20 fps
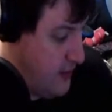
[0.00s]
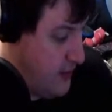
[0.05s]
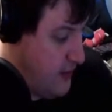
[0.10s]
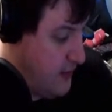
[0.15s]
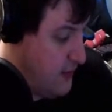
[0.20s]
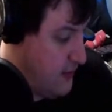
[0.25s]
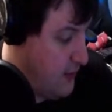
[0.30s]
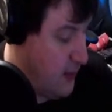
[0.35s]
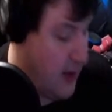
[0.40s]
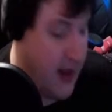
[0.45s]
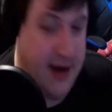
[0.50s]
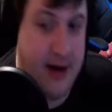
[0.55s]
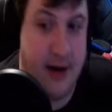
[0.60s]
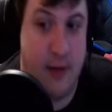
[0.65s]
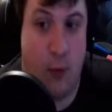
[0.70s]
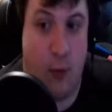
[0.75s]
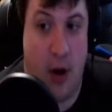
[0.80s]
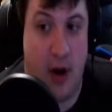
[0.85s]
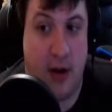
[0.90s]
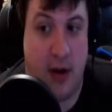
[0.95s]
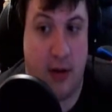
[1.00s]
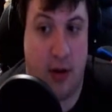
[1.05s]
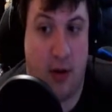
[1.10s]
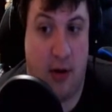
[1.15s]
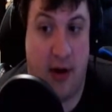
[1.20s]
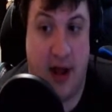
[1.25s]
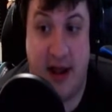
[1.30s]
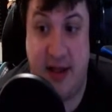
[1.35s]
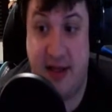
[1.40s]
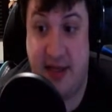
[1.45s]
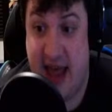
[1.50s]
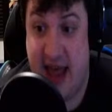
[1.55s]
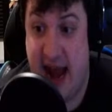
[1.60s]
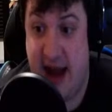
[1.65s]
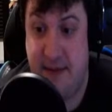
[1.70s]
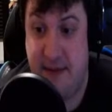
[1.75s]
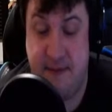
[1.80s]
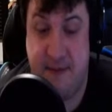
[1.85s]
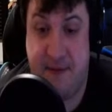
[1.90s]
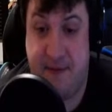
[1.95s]
Well, I didn't want to learn it.
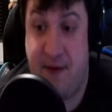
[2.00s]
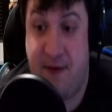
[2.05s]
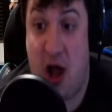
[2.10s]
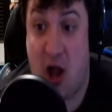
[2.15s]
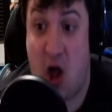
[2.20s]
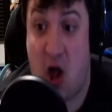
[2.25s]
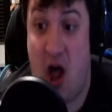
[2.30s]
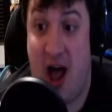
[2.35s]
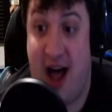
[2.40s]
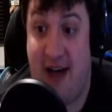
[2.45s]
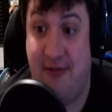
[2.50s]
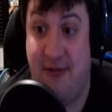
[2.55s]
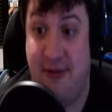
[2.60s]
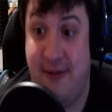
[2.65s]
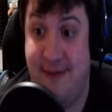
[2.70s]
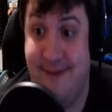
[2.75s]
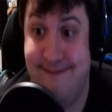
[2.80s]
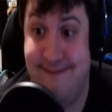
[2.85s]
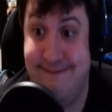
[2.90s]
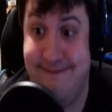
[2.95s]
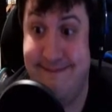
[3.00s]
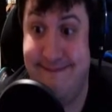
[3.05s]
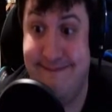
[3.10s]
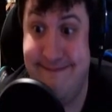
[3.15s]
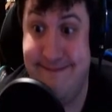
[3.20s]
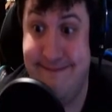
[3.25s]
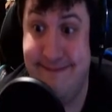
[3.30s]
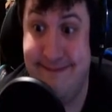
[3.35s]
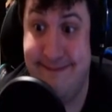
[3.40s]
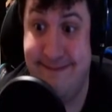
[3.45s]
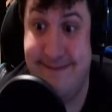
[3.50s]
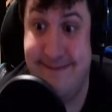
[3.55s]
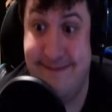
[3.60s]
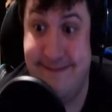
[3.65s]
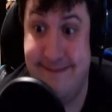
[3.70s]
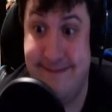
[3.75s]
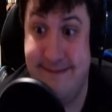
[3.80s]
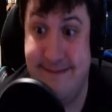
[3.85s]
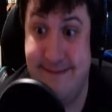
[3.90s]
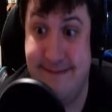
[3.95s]
Then fuck off.
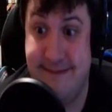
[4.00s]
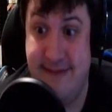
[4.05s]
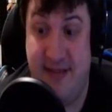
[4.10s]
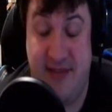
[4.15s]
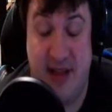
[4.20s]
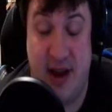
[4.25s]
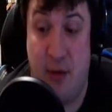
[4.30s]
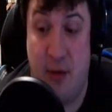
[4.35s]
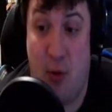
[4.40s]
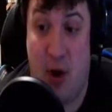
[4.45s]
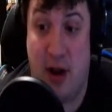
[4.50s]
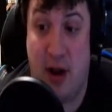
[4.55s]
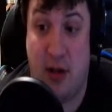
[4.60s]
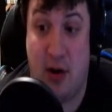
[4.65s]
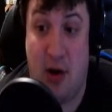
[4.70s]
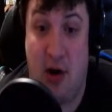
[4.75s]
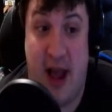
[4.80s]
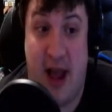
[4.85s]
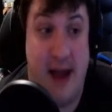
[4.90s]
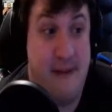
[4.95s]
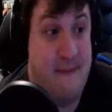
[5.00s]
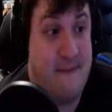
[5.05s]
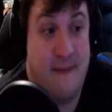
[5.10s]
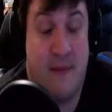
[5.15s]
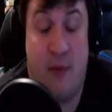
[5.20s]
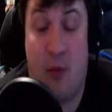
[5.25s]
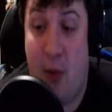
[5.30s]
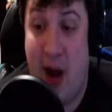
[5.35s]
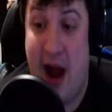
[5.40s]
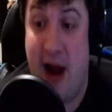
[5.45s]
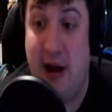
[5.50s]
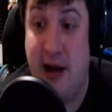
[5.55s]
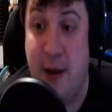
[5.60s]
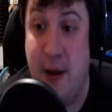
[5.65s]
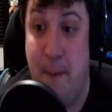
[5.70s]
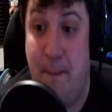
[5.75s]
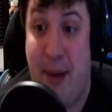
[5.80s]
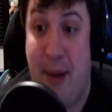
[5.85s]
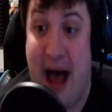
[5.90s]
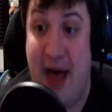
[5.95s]
If you didn't want to learn it, why are you
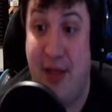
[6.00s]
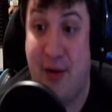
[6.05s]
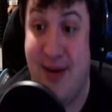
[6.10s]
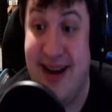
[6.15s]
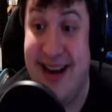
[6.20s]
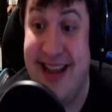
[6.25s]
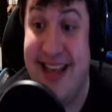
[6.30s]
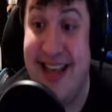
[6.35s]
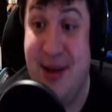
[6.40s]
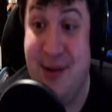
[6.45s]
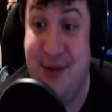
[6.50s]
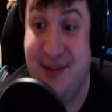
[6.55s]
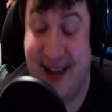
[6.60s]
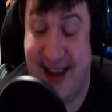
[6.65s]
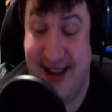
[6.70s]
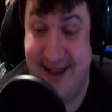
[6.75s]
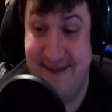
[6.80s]
bothering to use it?